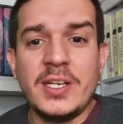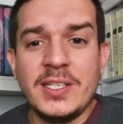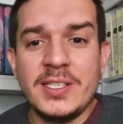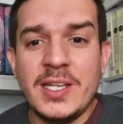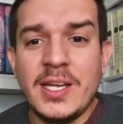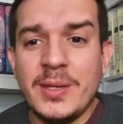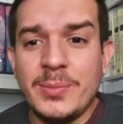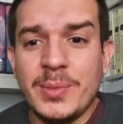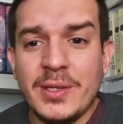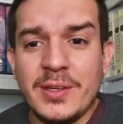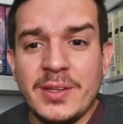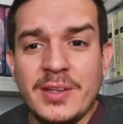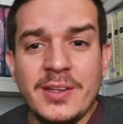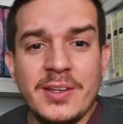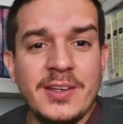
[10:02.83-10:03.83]
Depp
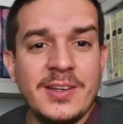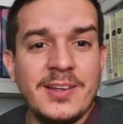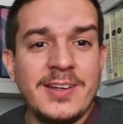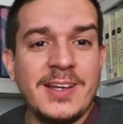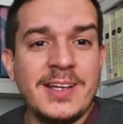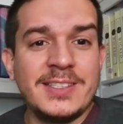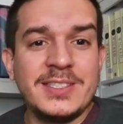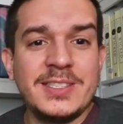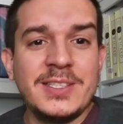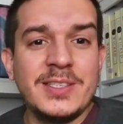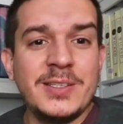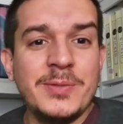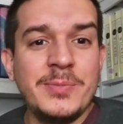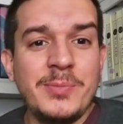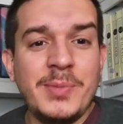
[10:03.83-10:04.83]
as
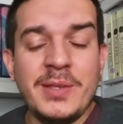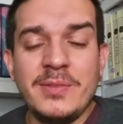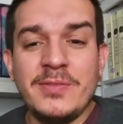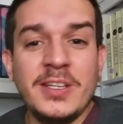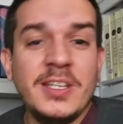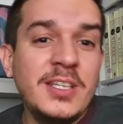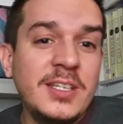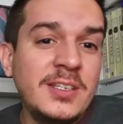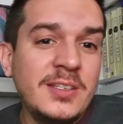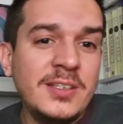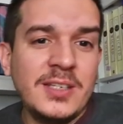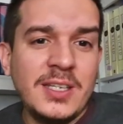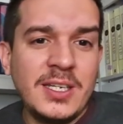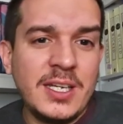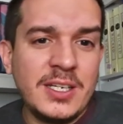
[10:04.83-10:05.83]
the main villain,
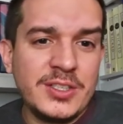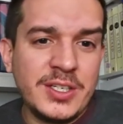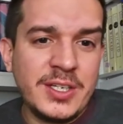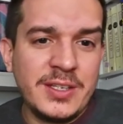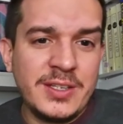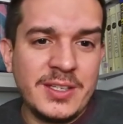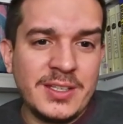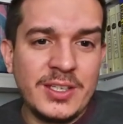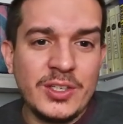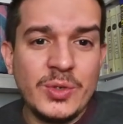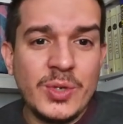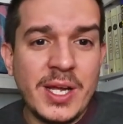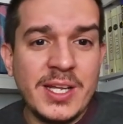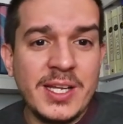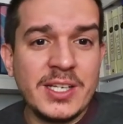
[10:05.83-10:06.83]
and actually, I think the new
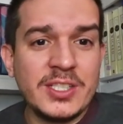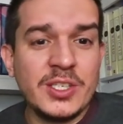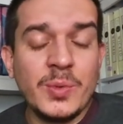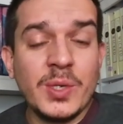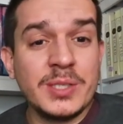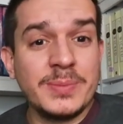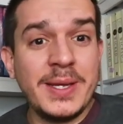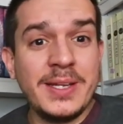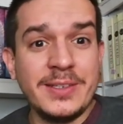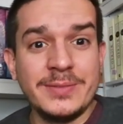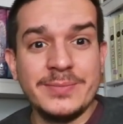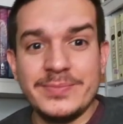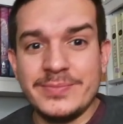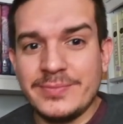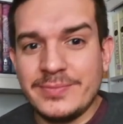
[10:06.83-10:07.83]
guy actually works better.
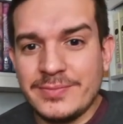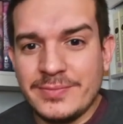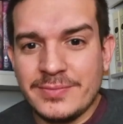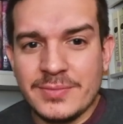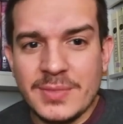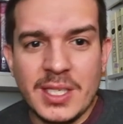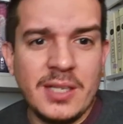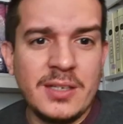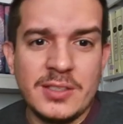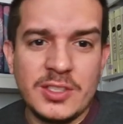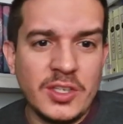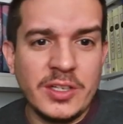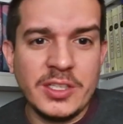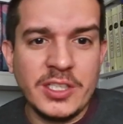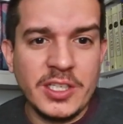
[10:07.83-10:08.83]
I'm
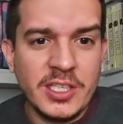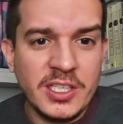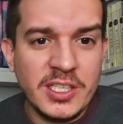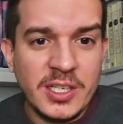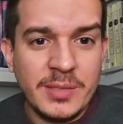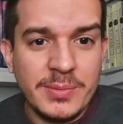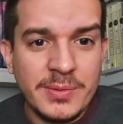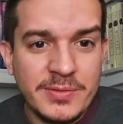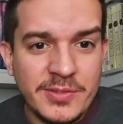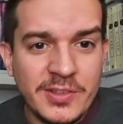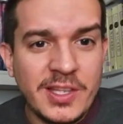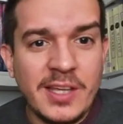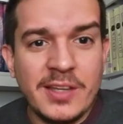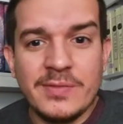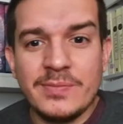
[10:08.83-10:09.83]
sorry, Johnny Depp, for that.